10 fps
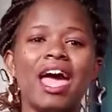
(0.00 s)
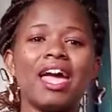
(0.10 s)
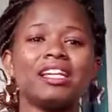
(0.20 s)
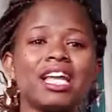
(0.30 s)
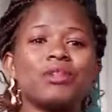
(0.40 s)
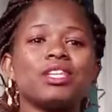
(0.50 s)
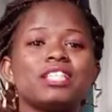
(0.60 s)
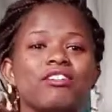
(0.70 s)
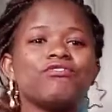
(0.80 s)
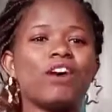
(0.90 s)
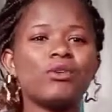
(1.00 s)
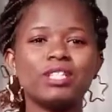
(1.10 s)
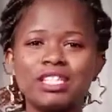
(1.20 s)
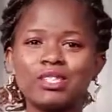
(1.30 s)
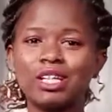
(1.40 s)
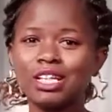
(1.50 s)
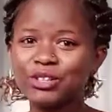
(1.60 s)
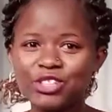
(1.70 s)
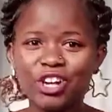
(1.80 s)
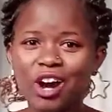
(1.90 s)
and now that I found a
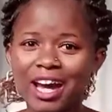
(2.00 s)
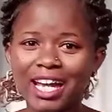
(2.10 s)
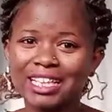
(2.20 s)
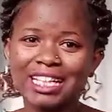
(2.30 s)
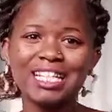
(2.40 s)
solution,